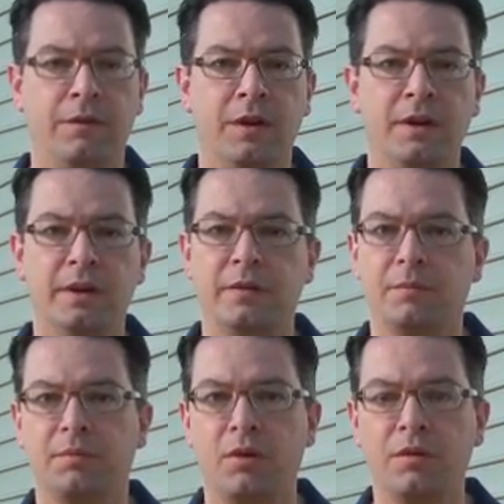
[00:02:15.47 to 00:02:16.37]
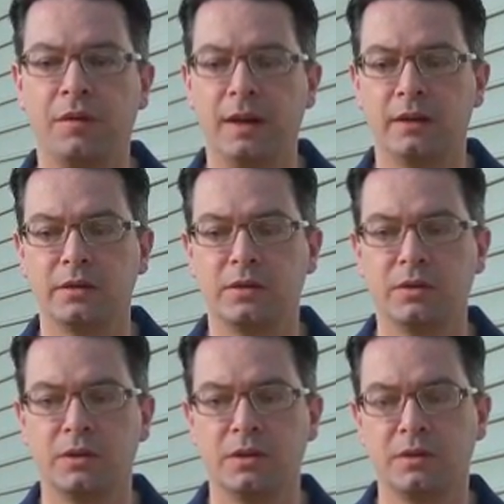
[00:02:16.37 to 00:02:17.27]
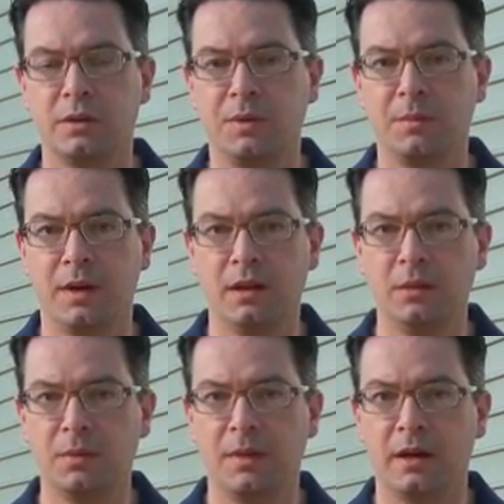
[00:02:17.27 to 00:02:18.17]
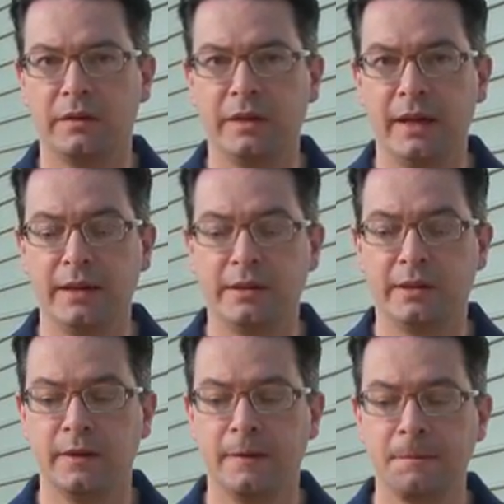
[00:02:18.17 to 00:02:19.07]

Very different profiles. So it's also going to be a little bit matter of taste.